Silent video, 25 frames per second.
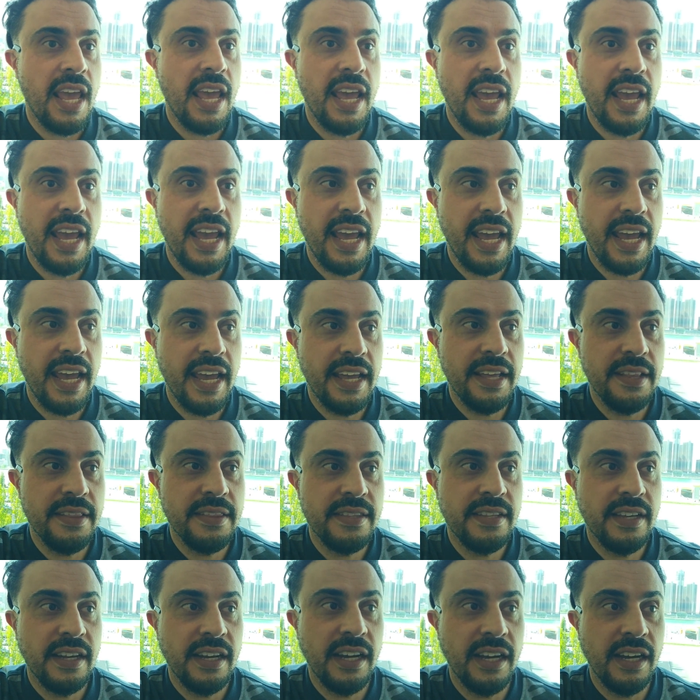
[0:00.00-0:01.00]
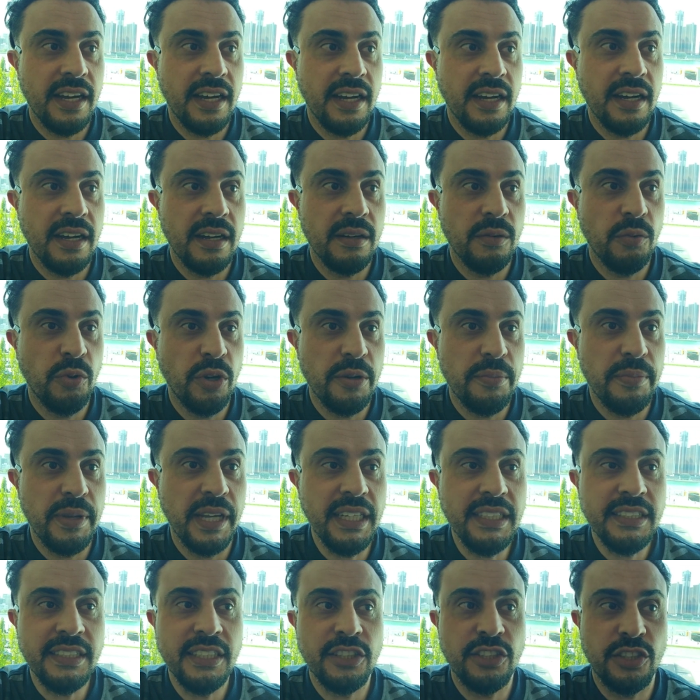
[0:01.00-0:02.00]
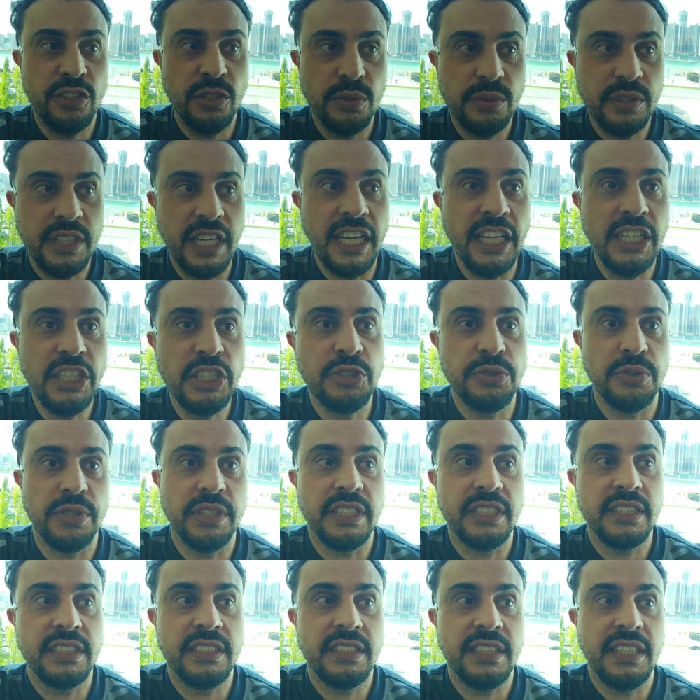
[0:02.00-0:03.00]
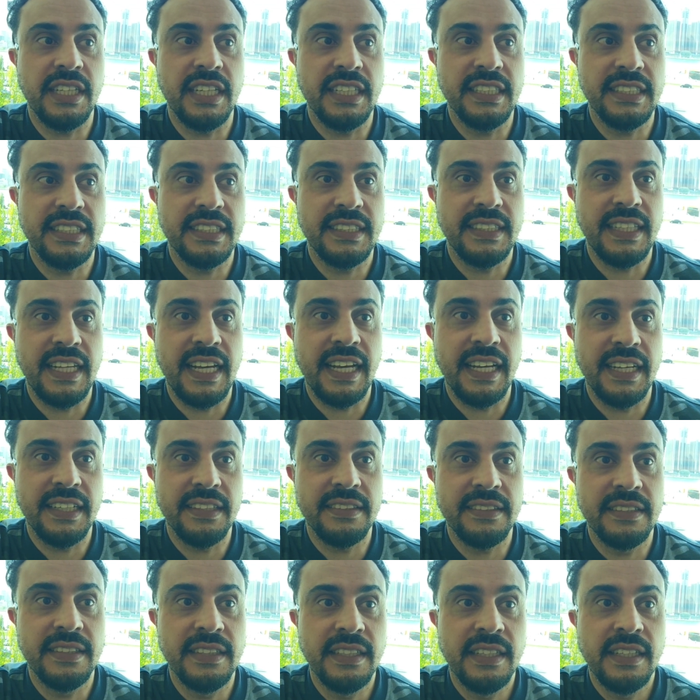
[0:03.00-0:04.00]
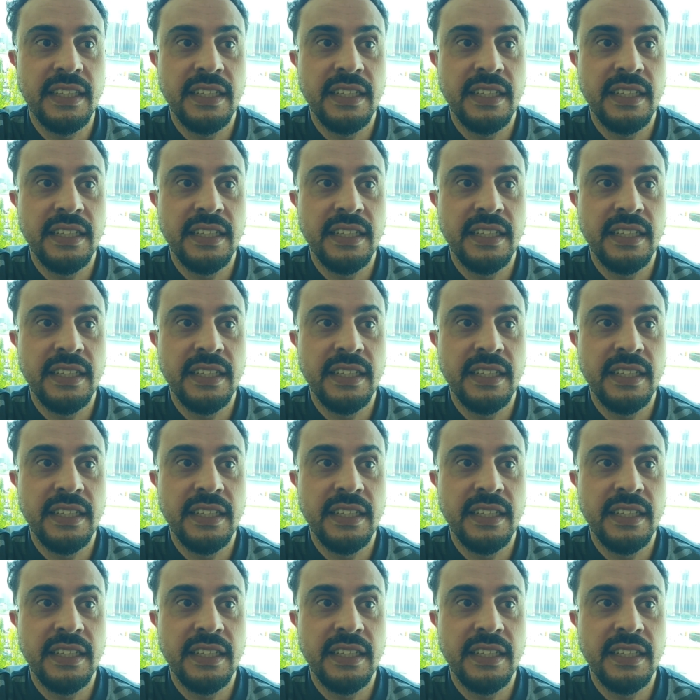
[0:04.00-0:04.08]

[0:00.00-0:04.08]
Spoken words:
And what makes it so dangerous is that